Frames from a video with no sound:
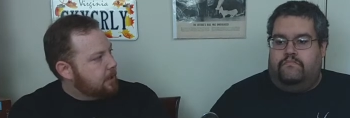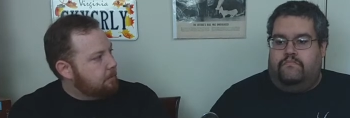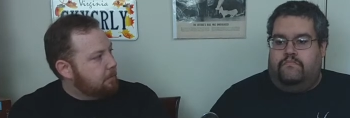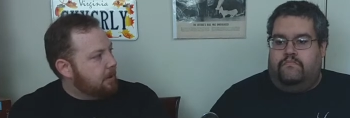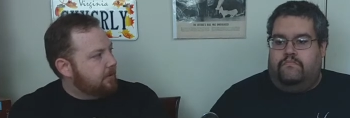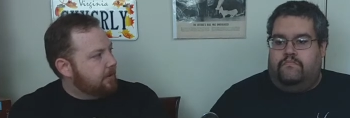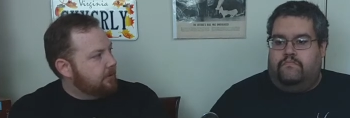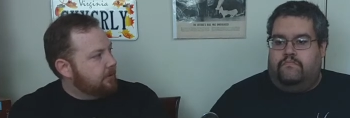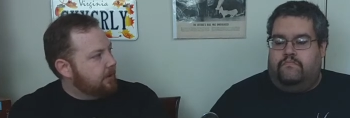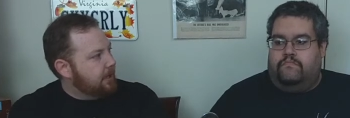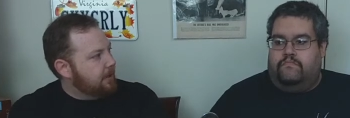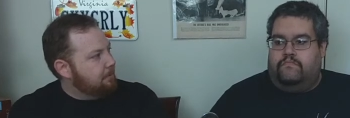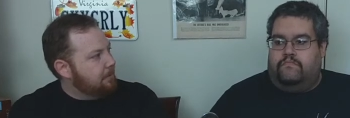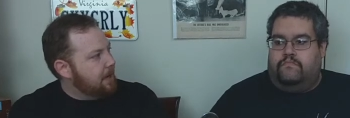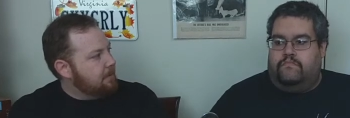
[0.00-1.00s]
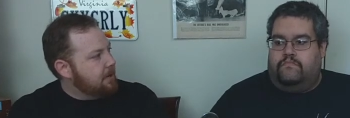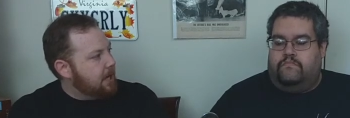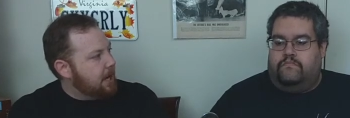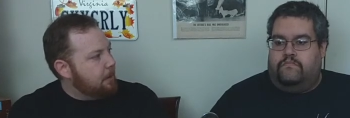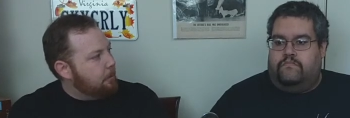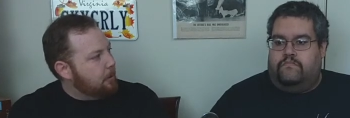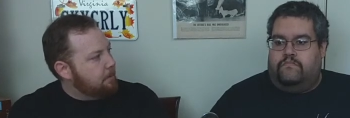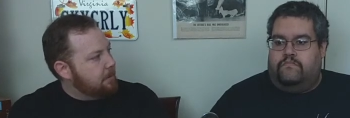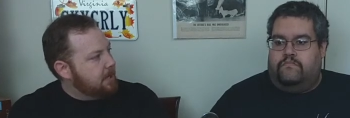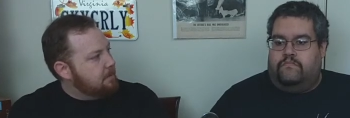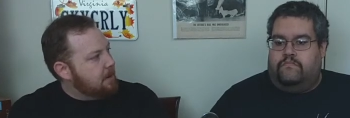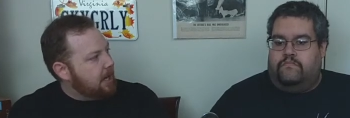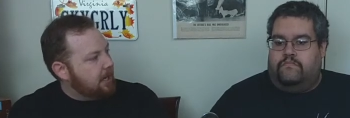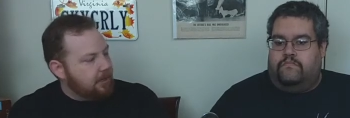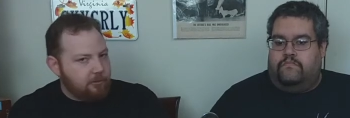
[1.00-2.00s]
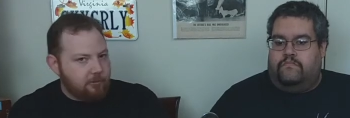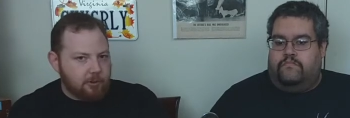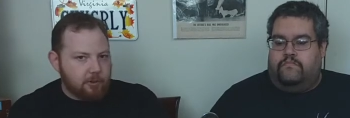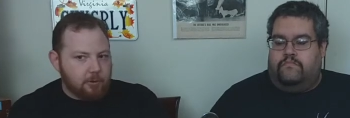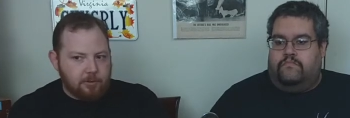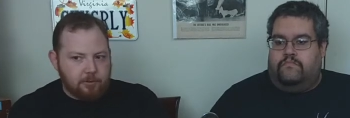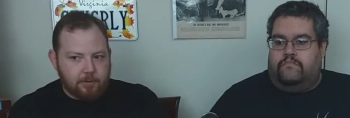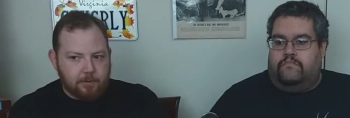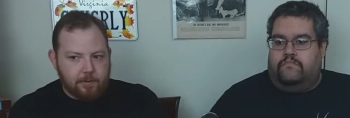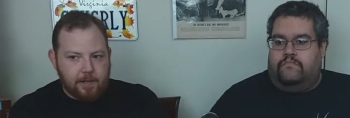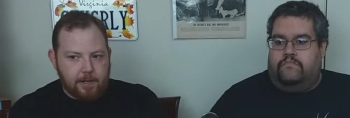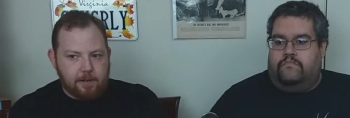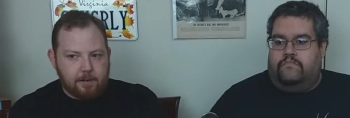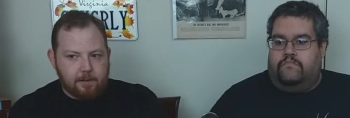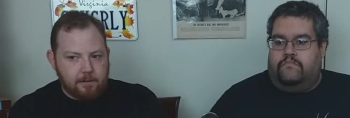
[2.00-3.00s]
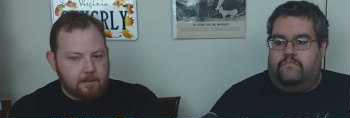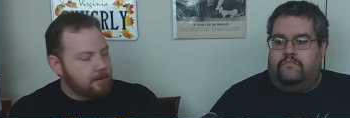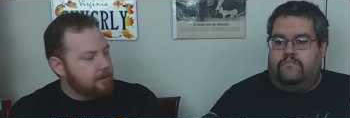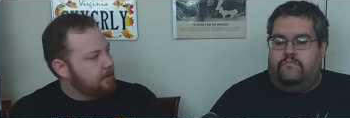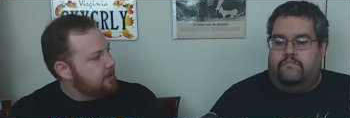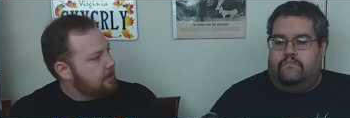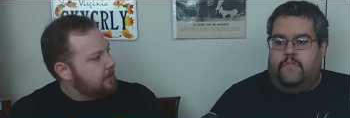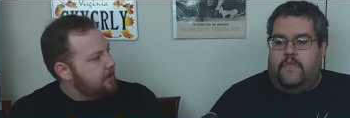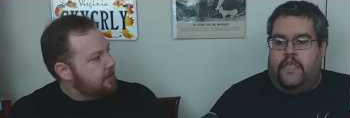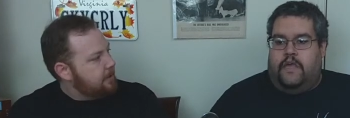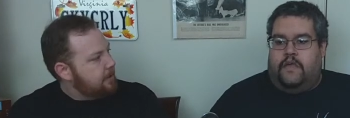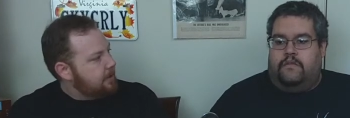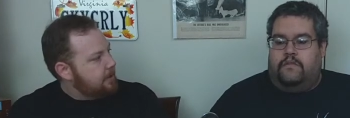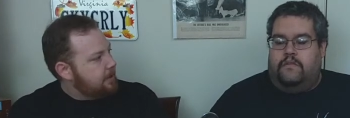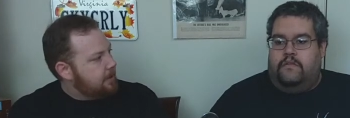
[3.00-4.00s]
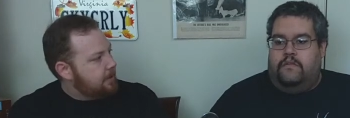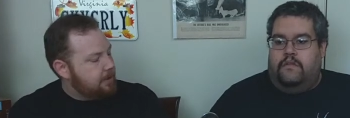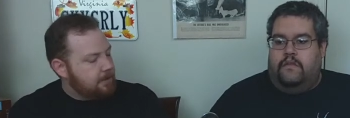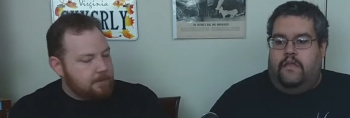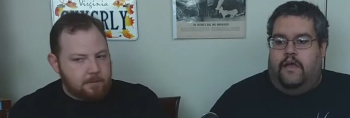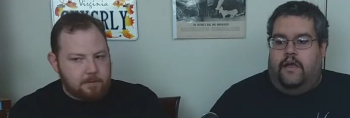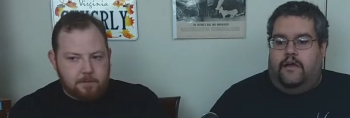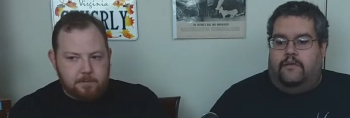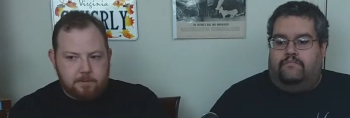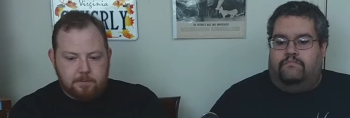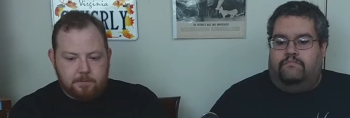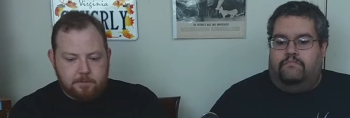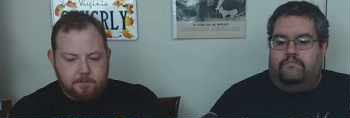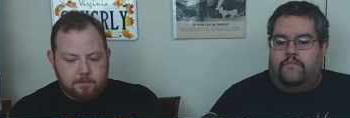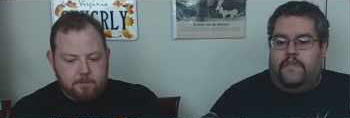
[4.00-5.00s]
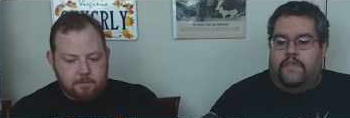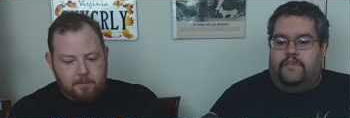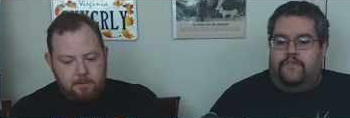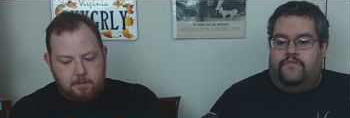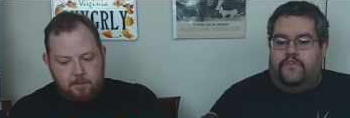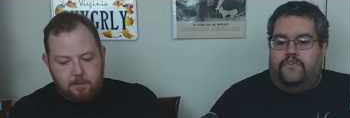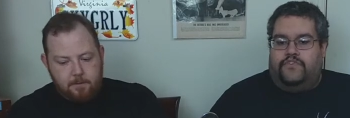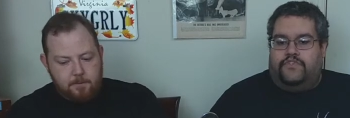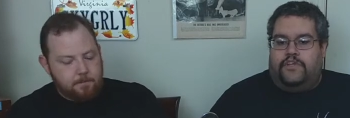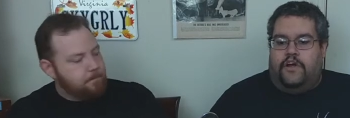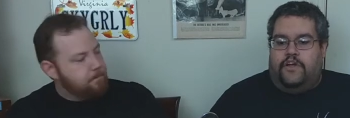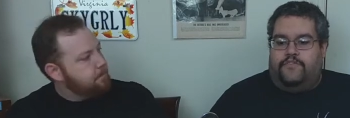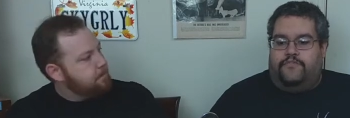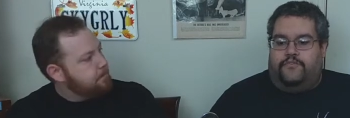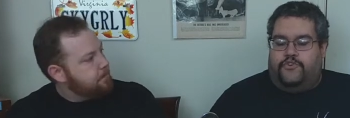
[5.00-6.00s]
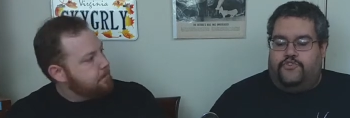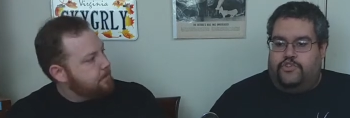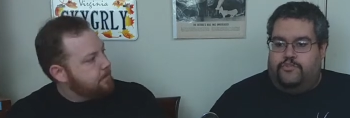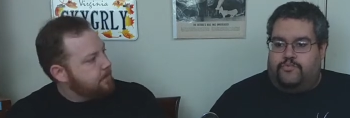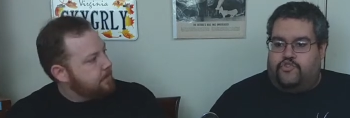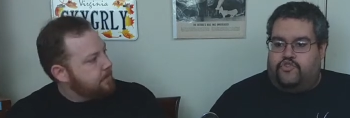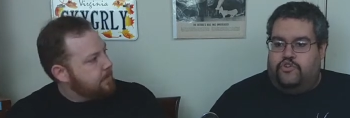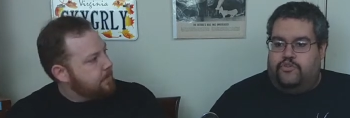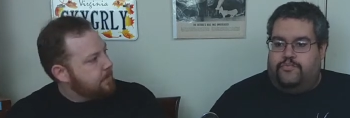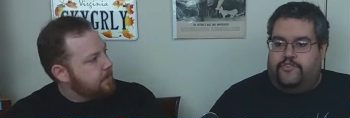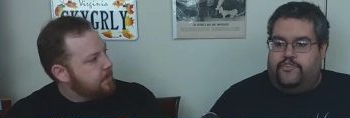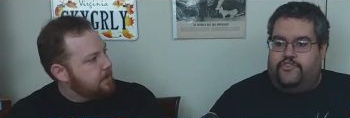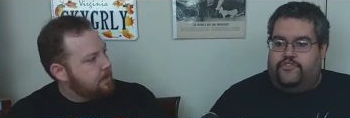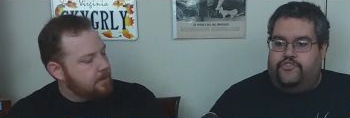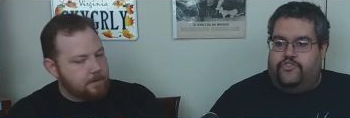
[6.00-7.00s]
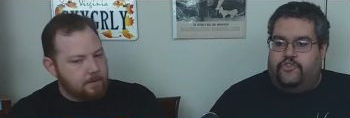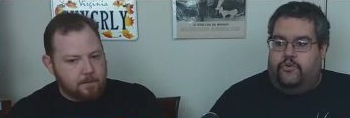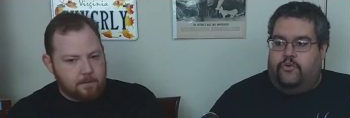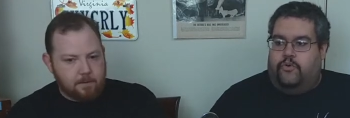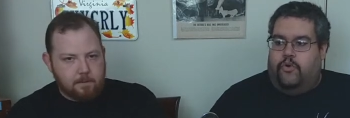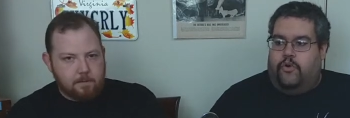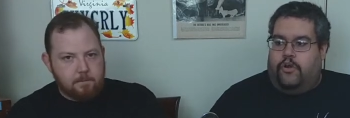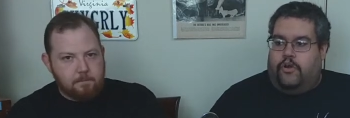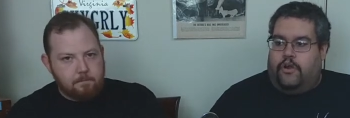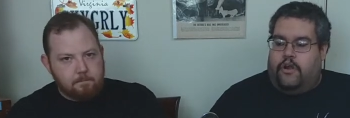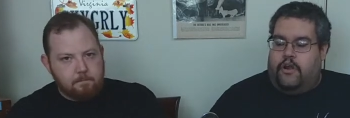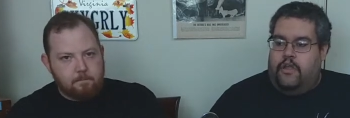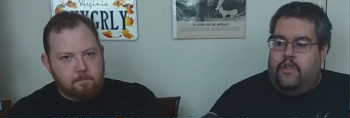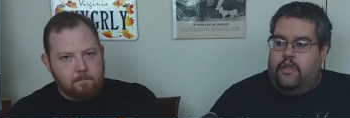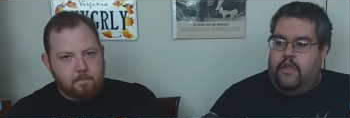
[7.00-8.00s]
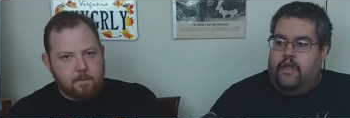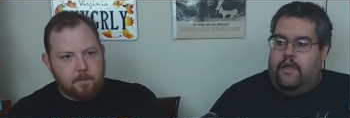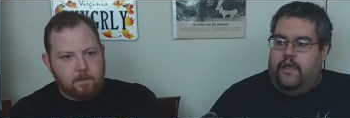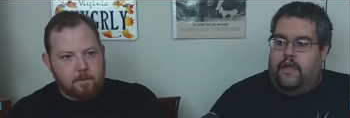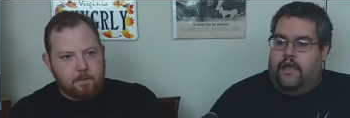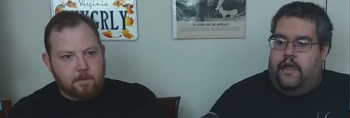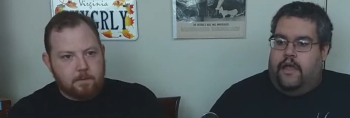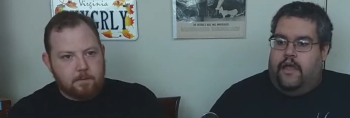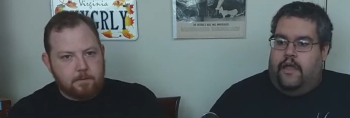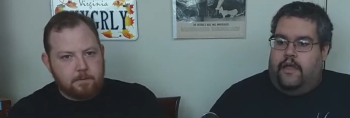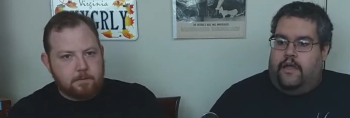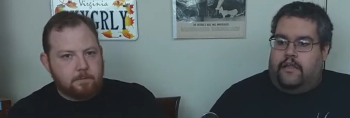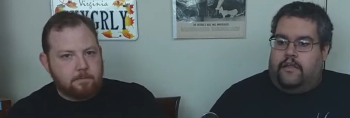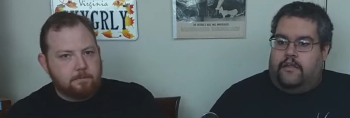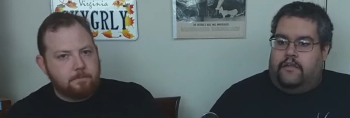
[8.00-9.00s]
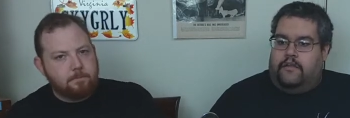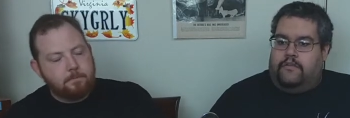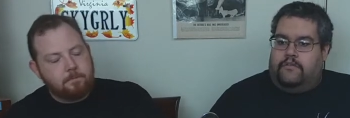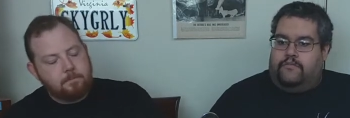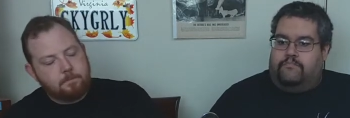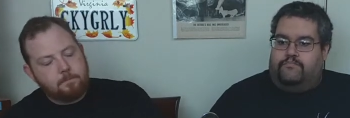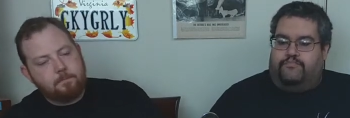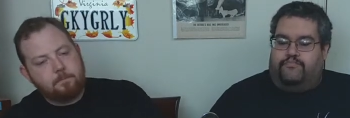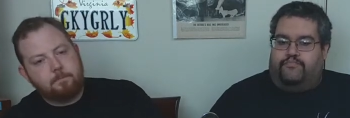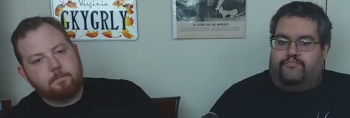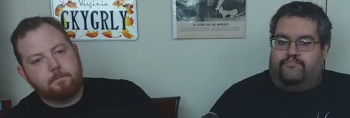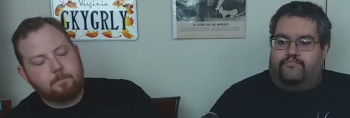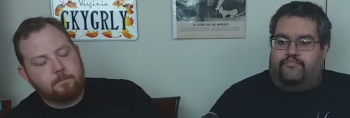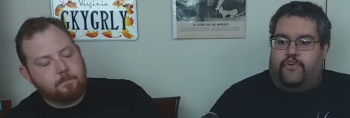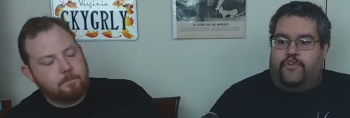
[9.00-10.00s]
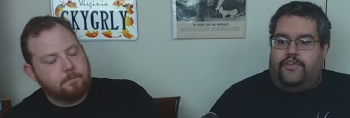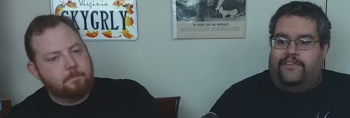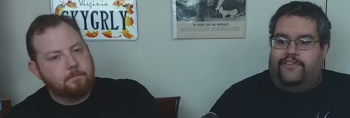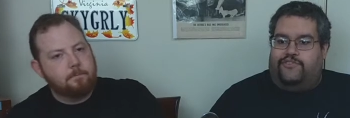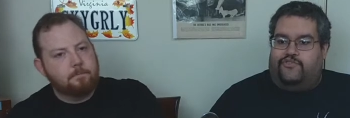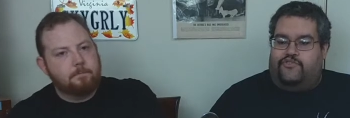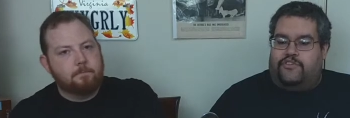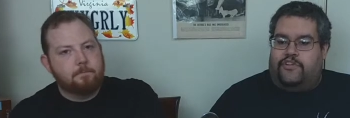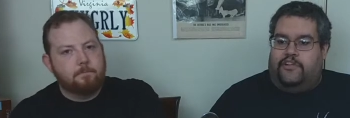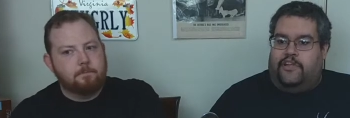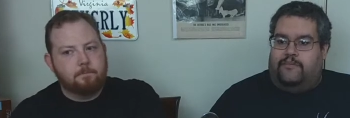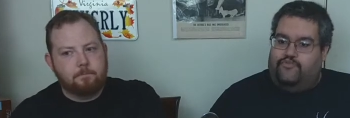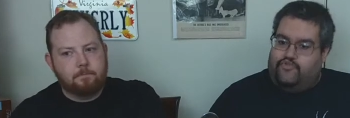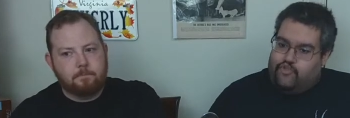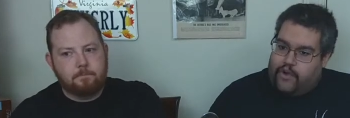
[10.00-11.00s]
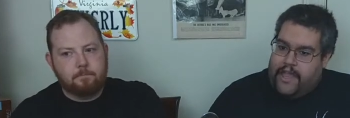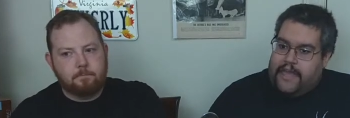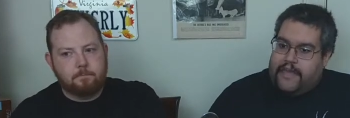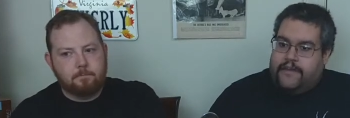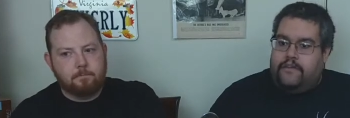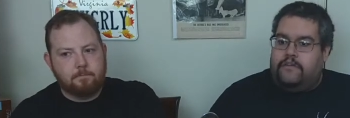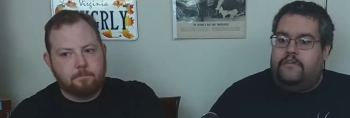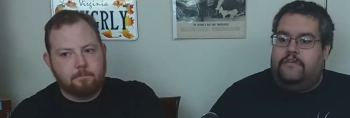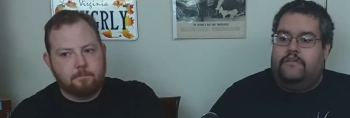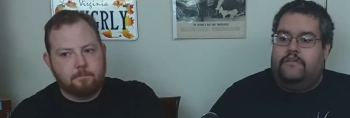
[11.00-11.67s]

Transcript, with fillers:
Speaker 1: Above a C, maybe a couple of B-minus jokes in there. Yeah. Um, if you
Speaker 2: saw the first Super Troopers or uh, Broken Lizard's Club Dread,